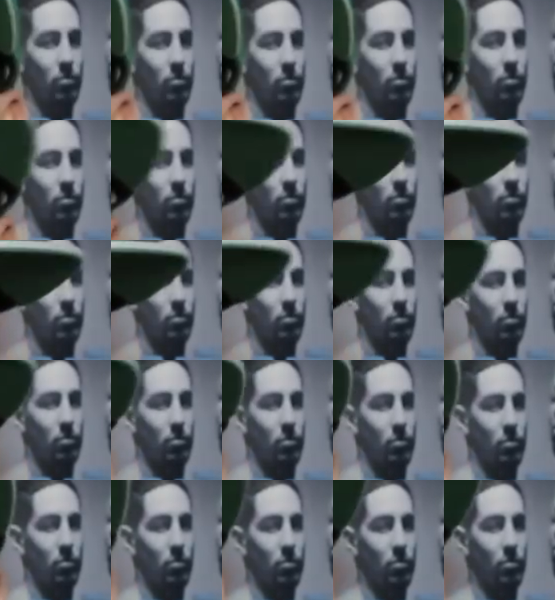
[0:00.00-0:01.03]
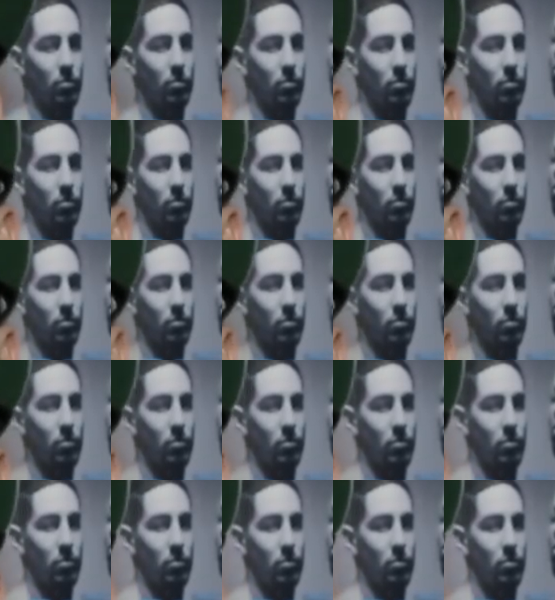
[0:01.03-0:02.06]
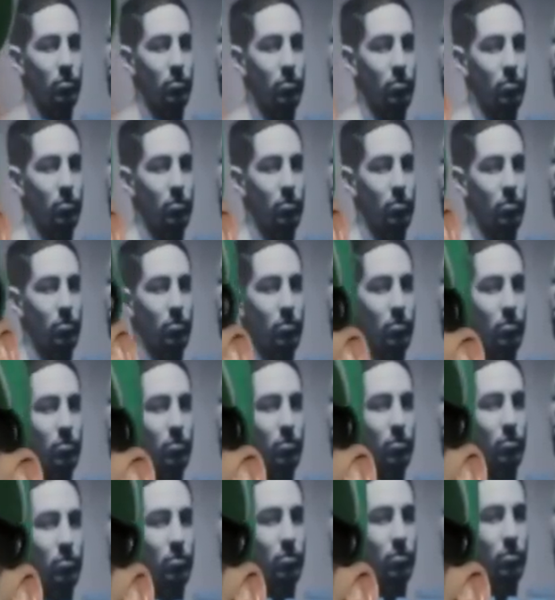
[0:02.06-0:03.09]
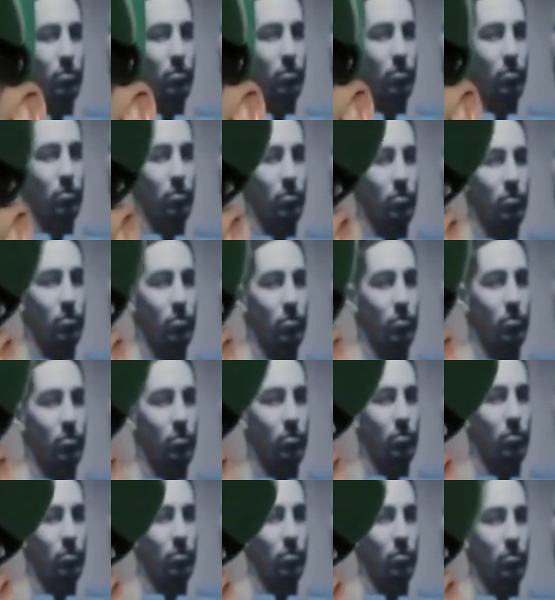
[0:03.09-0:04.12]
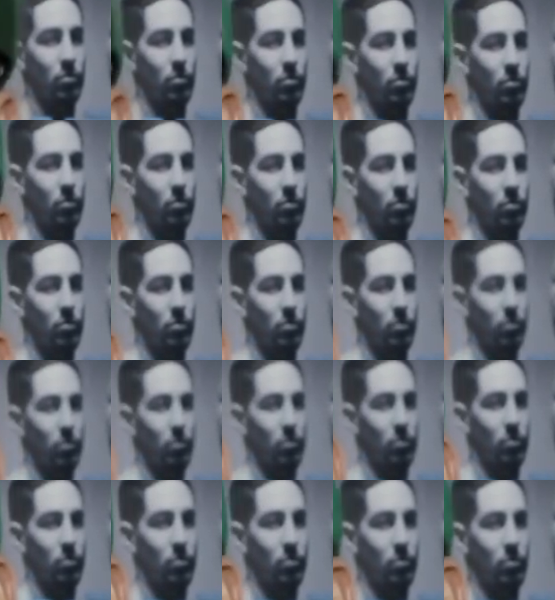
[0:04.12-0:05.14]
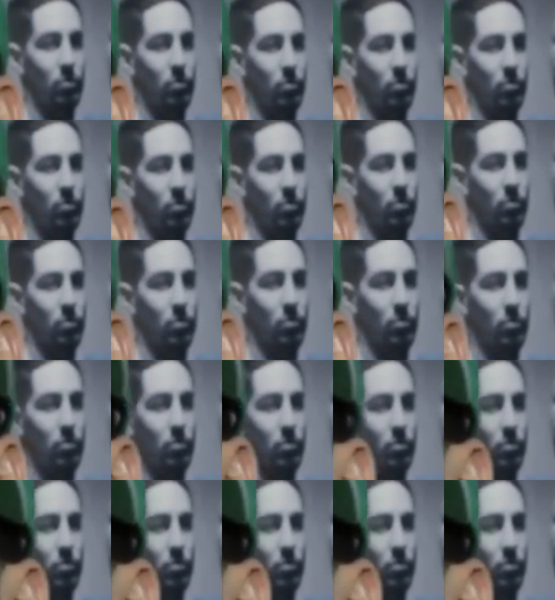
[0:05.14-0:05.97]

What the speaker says: No words are spoken by the person on screen.